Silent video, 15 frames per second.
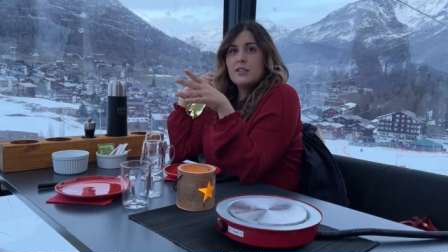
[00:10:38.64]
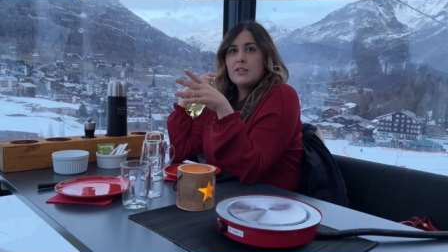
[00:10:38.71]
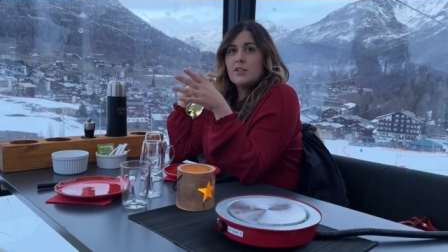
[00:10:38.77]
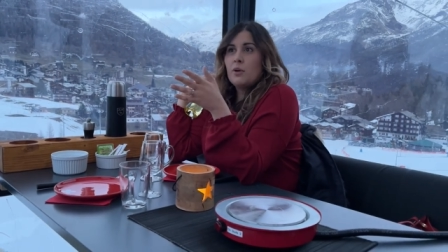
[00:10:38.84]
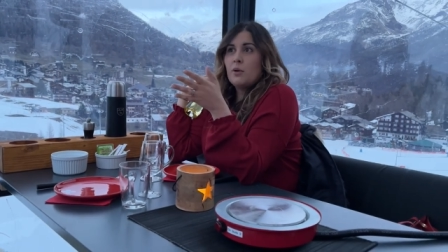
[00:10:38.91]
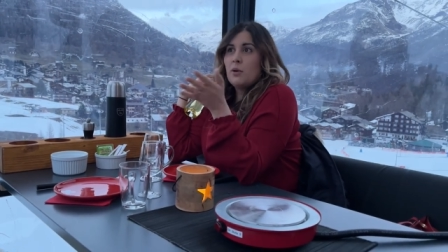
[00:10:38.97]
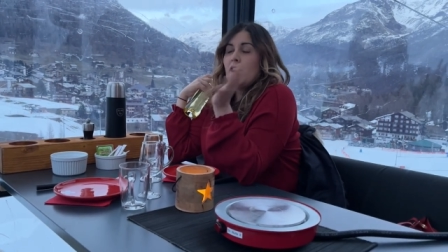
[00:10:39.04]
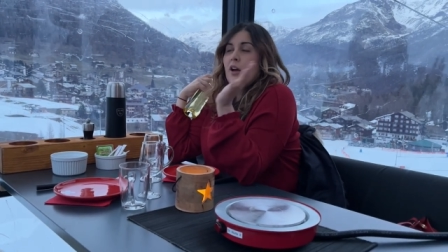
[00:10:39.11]

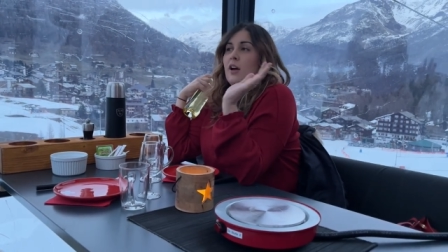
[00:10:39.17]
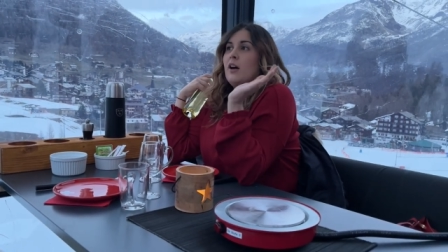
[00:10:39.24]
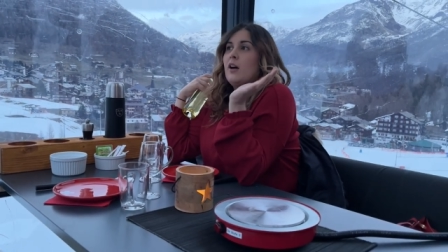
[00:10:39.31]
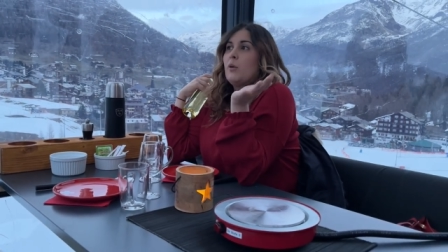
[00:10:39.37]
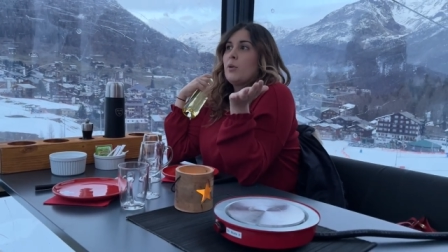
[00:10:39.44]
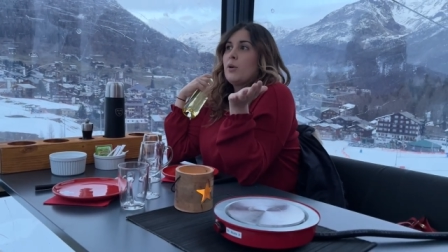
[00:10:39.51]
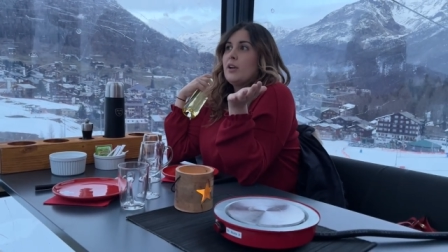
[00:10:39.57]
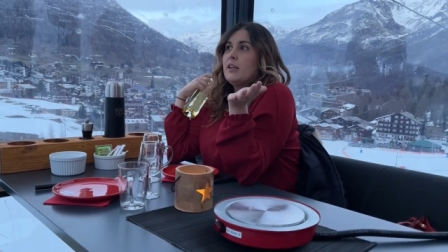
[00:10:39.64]
so
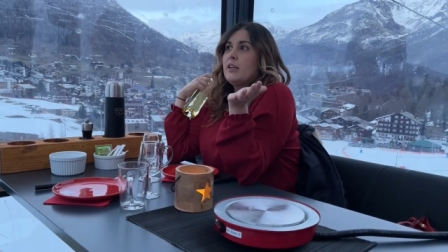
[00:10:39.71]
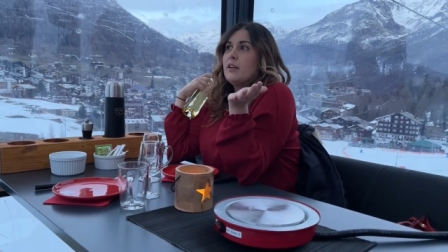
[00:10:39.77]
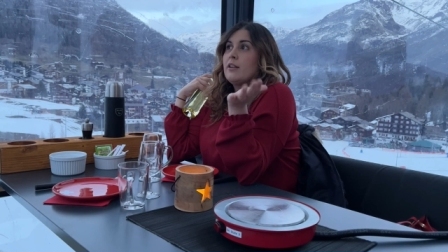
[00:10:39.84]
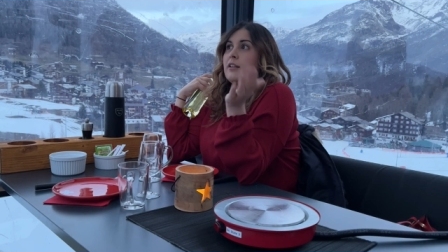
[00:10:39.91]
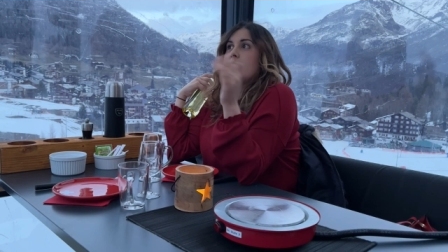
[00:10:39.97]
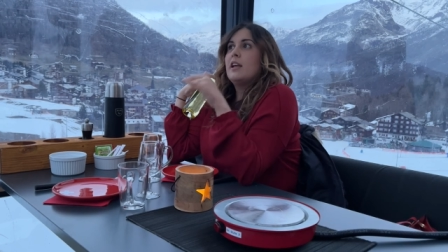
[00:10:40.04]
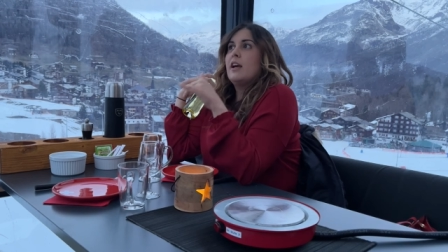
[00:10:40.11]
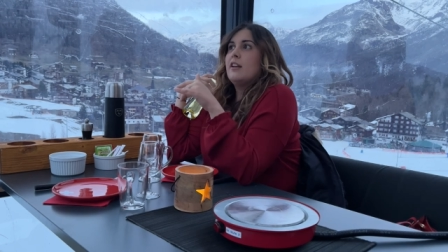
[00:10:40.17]
we're here
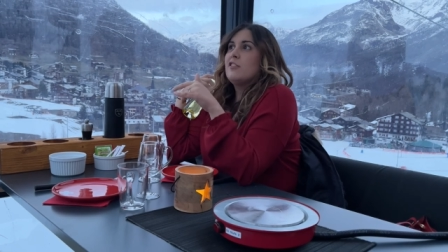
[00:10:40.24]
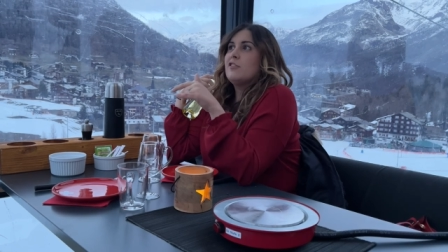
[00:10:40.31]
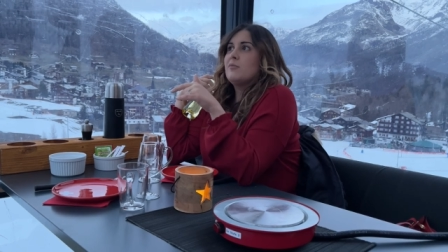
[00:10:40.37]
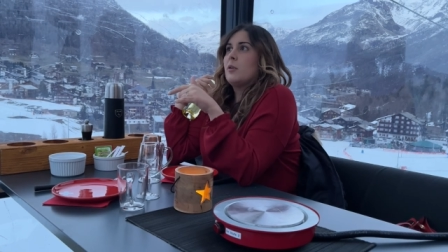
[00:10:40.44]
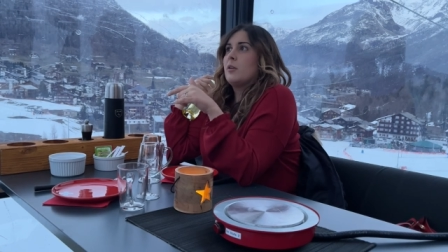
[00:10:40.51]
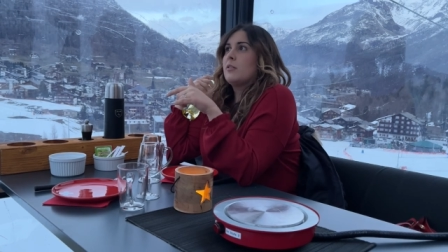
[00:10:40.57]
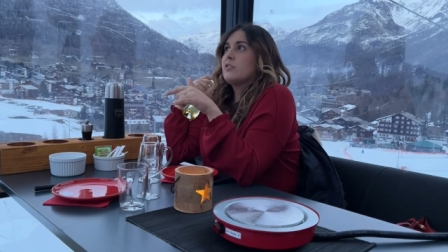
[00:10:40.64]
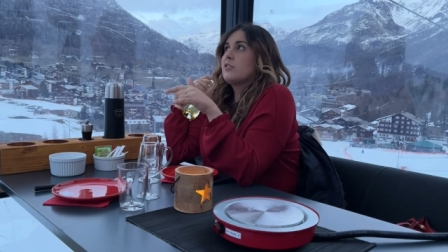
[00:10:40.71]
at the end of
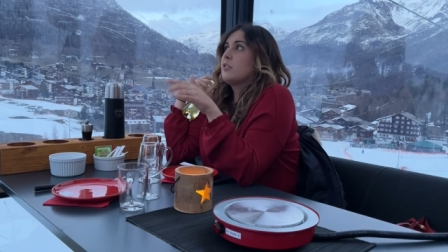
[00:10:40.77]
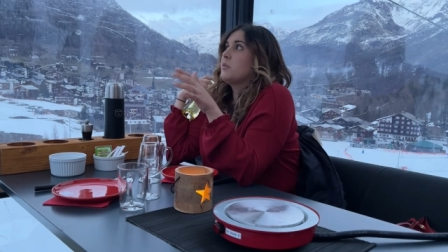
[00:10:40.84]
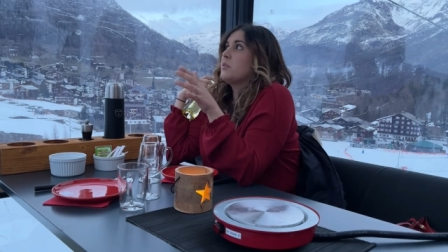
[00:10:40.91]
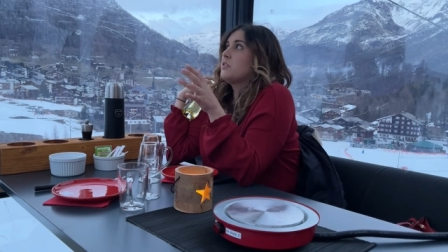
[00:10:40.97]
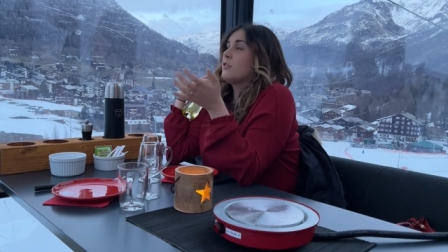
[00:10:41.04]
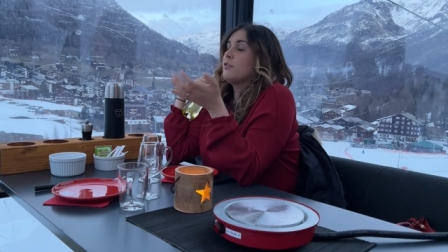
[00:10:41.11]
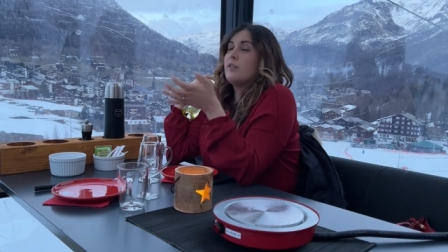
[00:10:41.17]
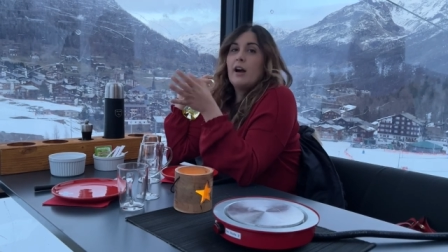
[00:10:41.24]
March. So
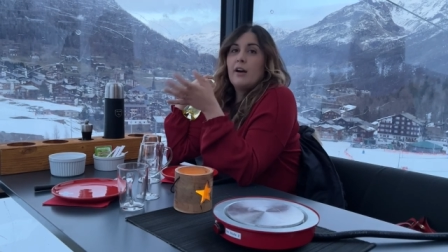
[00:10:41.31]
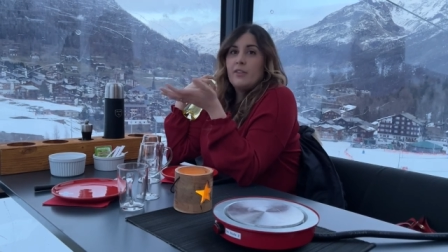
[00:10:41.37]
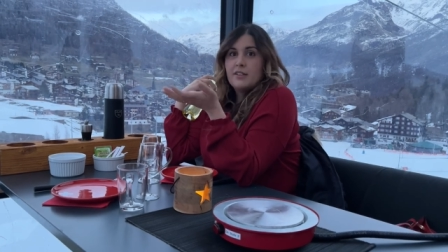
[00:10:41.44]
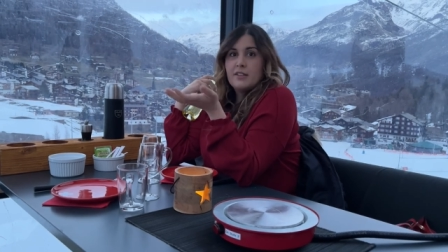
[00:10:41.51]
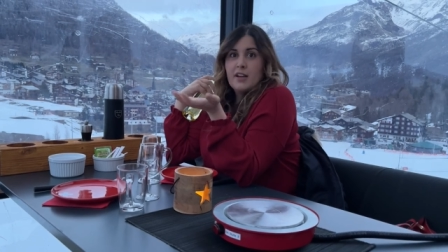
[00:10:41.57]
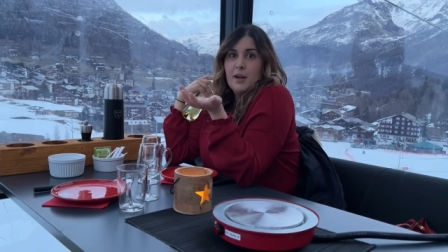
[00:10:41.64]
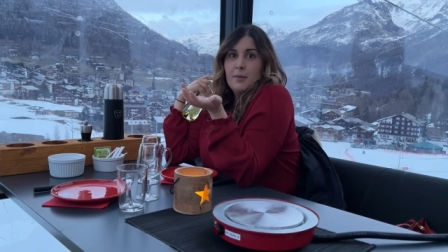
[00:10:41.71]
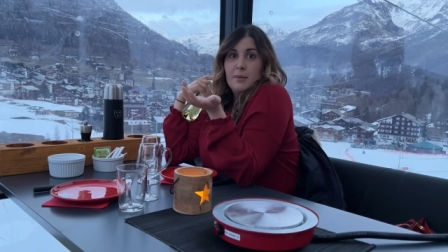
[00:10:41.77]
it's around the
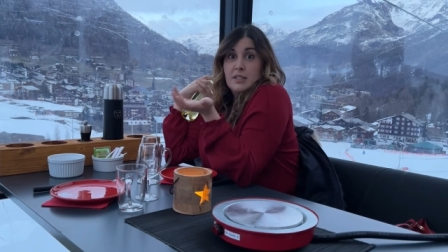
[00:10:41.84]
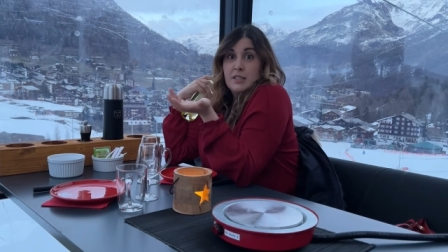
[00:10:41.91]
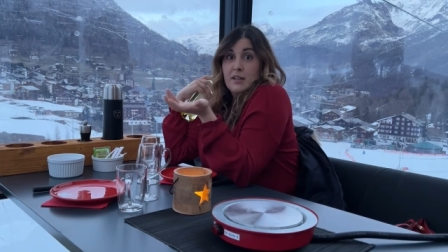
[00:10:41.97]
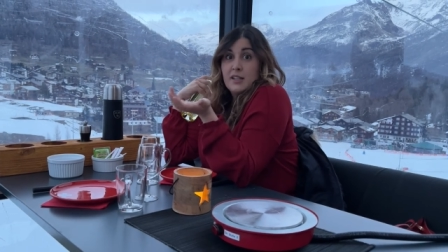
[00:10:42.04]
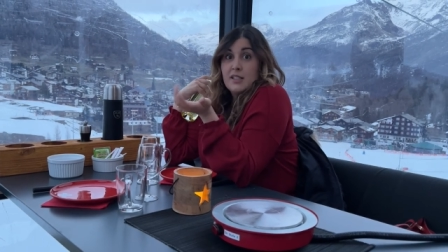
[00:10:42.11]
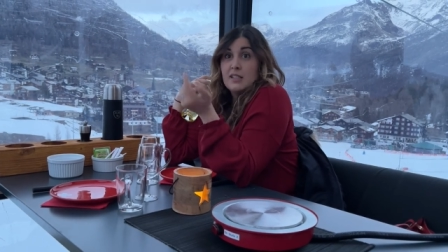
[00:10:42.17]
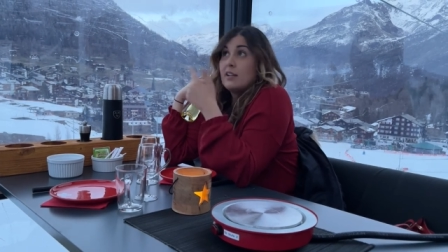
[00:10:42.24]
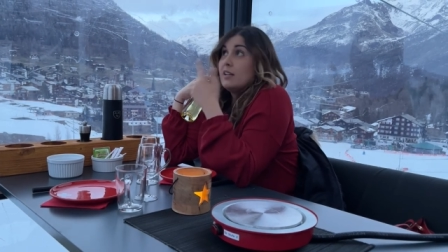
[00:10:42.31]
time the sun
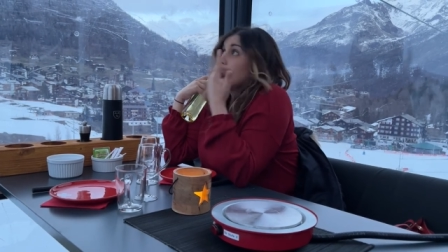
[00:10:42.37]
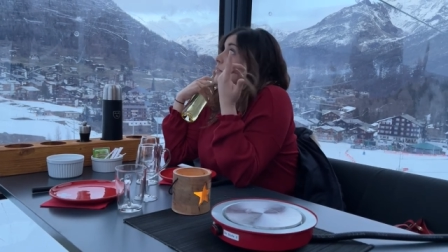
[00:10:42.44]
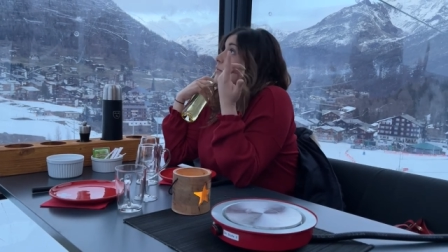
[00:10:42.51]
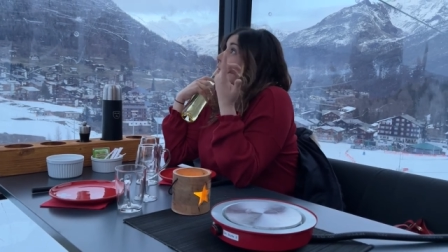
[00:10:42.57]
is setting. So